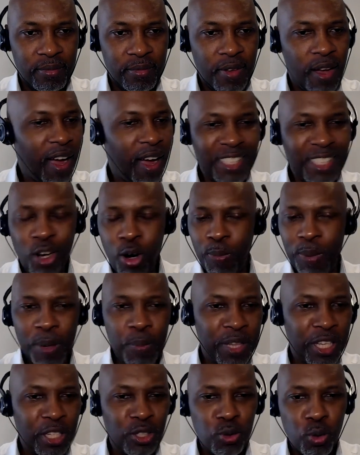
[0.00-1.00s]
I tell people
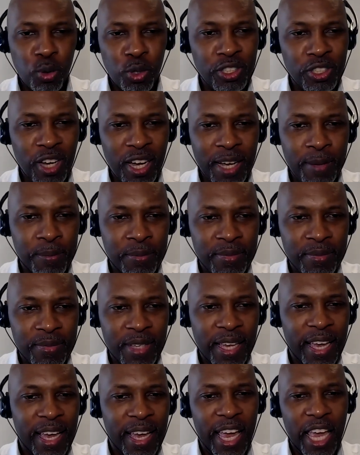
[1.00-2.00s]
this all the time.
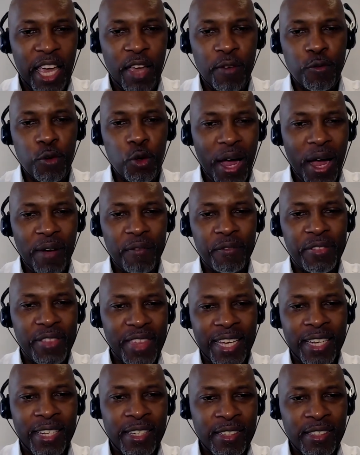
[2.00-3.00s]
If you have
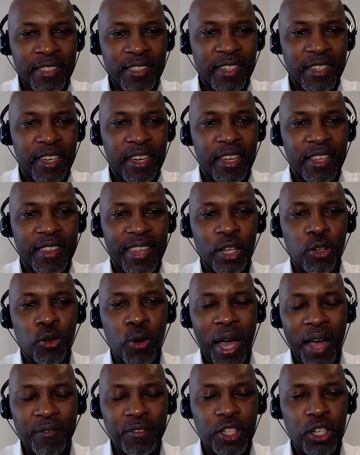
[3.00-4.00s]
things that you
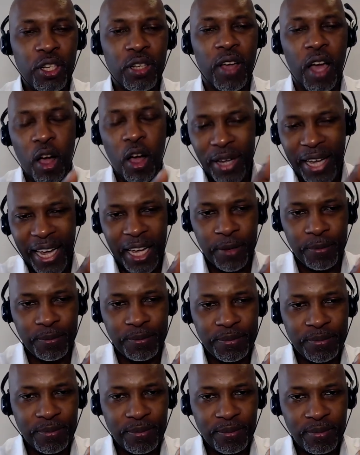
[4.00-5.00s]
have to, okay,
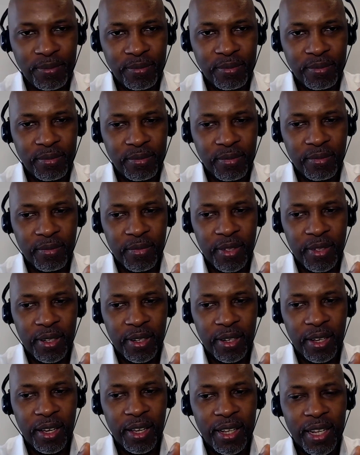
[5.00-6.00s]

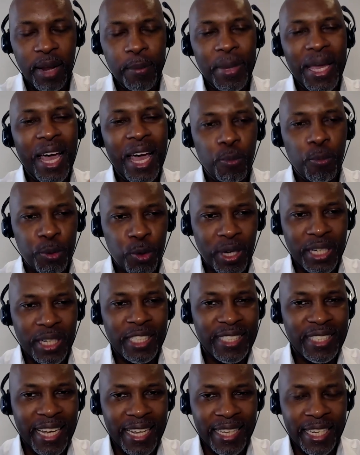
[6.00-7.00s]
let me help you
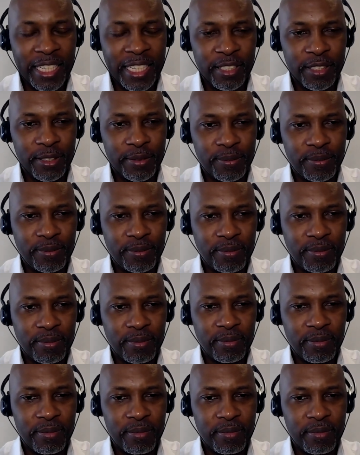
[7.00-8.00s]
understand this.
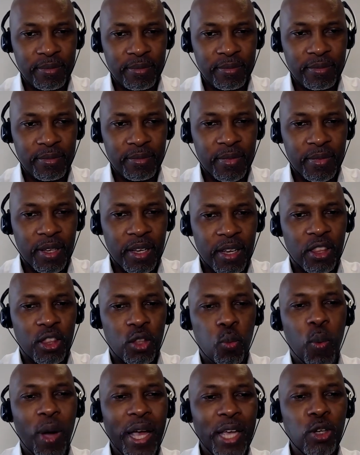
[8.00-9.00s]
The
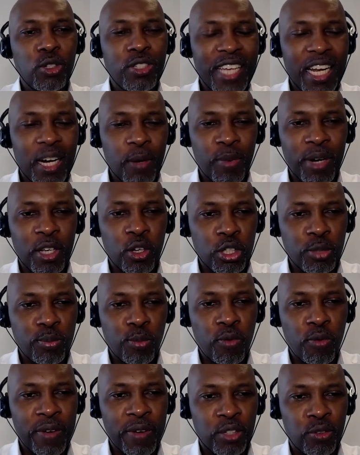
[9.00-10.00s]
way you celebrate your small
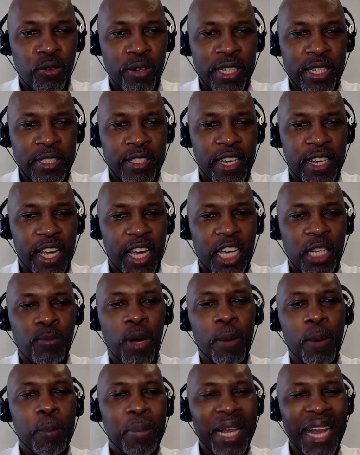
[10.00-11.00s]
victories is by
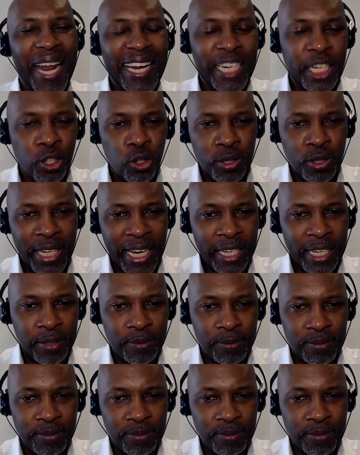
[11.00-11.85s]
planning your day.